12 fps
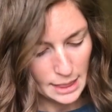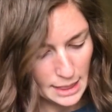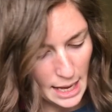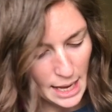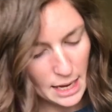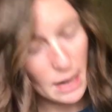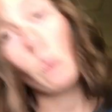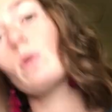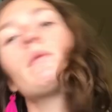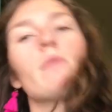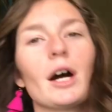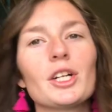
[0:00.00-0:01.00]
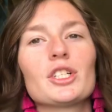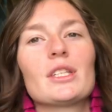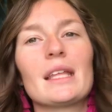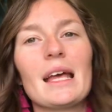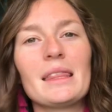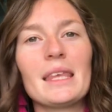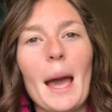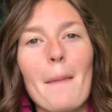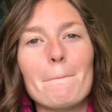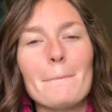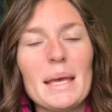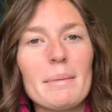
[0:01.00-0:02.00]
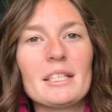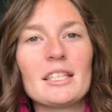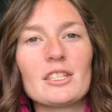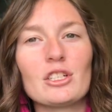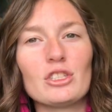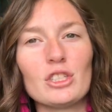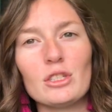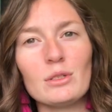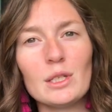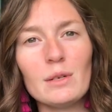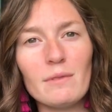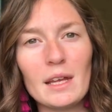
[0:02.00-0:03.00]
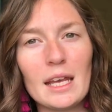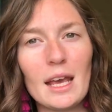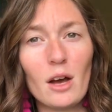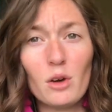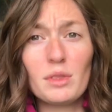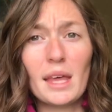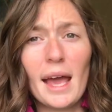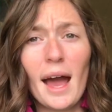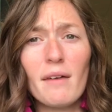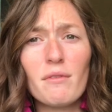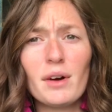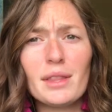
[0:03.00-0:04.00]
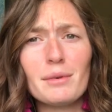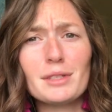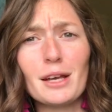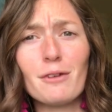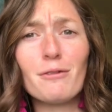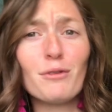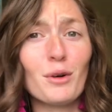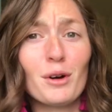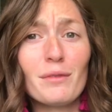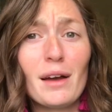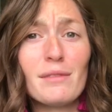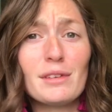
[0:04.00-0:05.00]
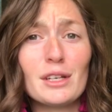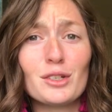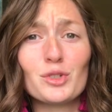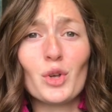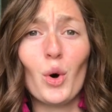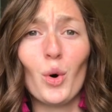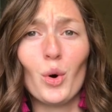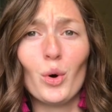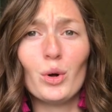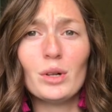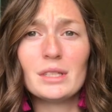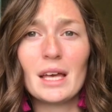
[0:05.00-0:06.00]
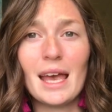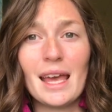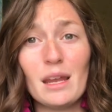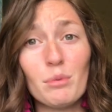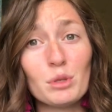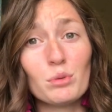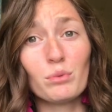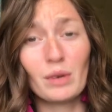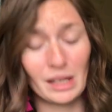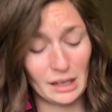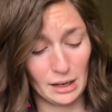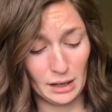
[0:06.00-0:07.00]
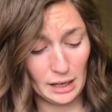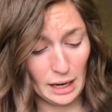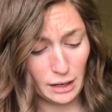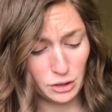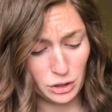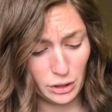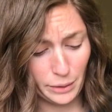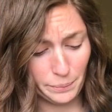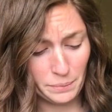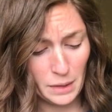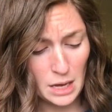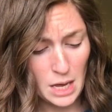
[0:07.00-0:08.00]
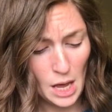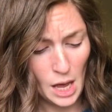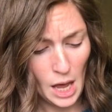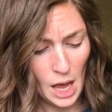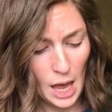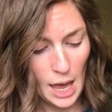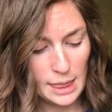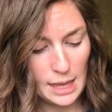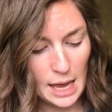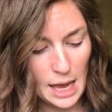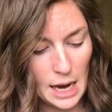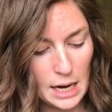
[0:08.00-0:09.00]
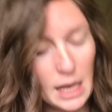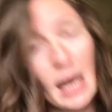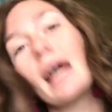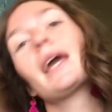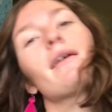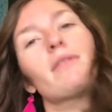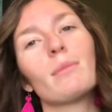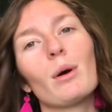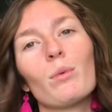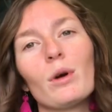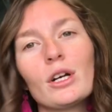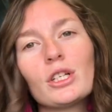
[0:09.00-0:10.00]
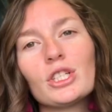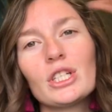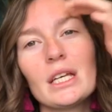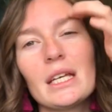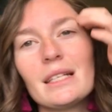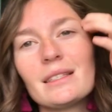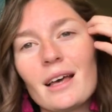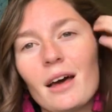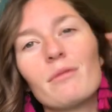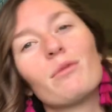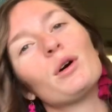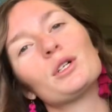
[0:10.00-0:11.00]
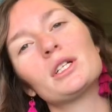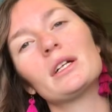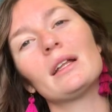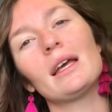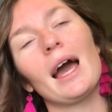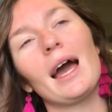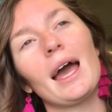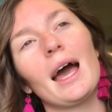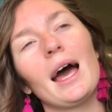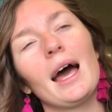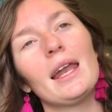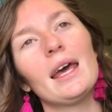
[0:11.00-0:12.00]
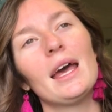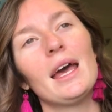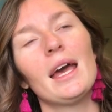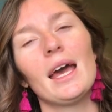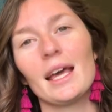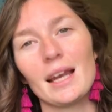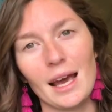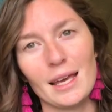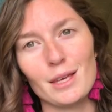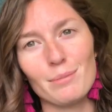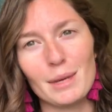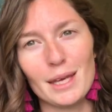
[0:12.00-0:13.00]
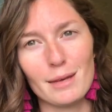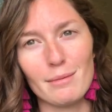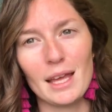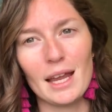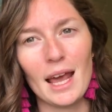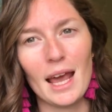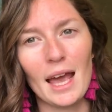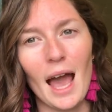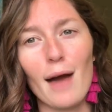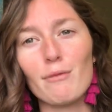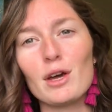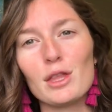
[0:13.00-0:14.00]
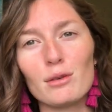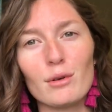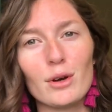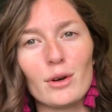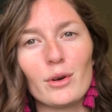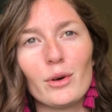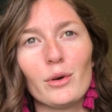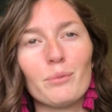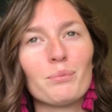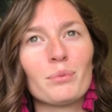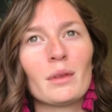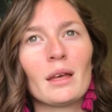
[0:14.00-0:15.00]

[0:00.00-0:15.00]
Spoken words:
Then we watched the Amoeba Sisters YouTube video. They have one that was like 4 or 5 years old, and it was really good, actually. And then I gave them a worksheet. Unfortunately, I had an IEP meeting halfway through